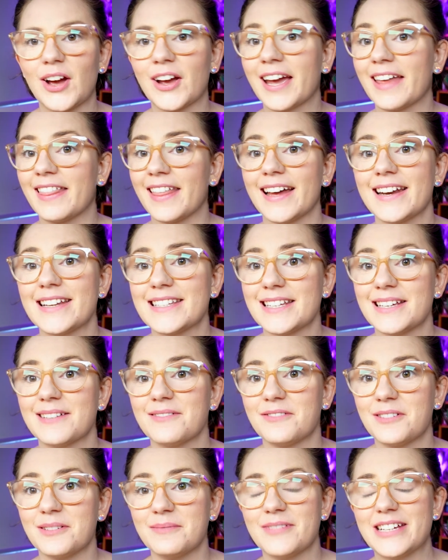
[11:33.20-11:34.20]
Okay, that is it
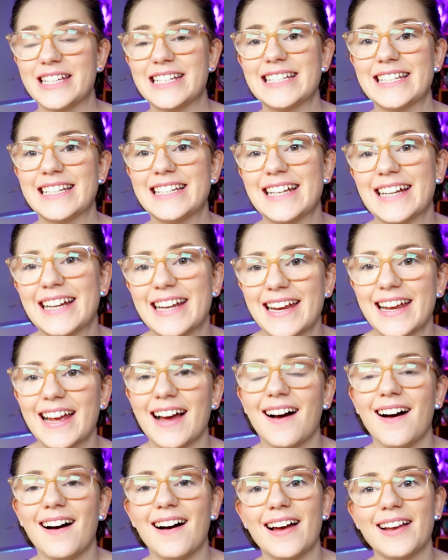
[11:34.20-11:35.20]
from me
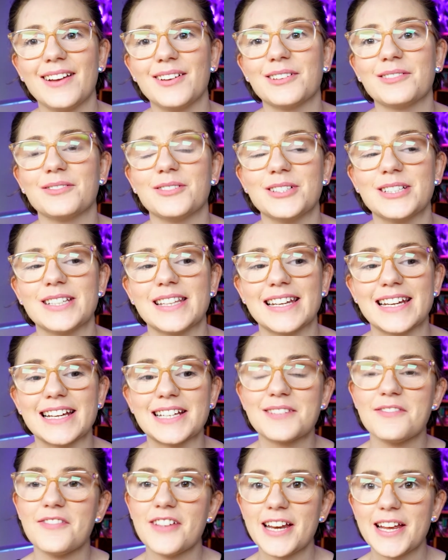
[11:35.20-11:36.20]
today. I look forward to the
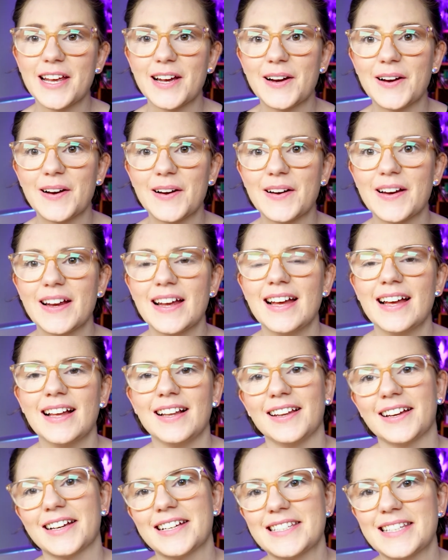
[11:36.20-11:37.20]
next video.
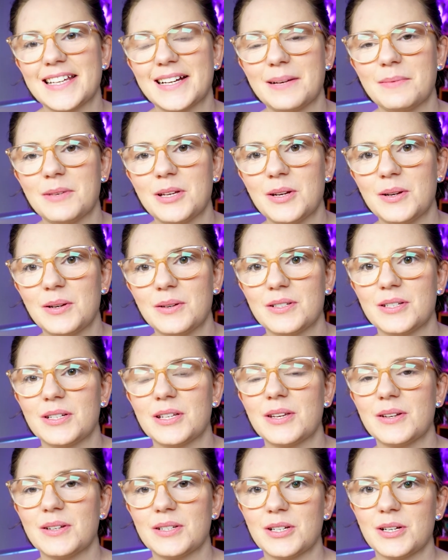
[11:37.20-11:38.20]
Like I said, I'm new to
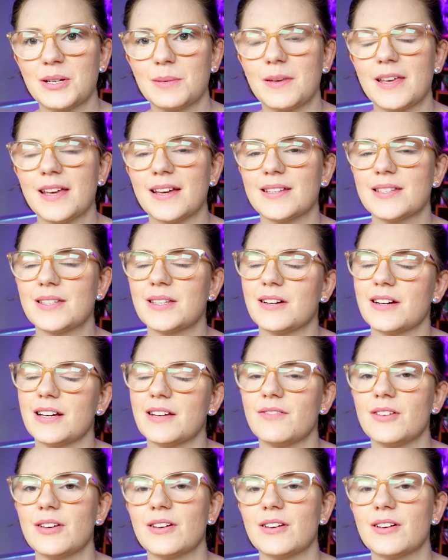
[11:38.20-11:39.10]
YouTube here, so if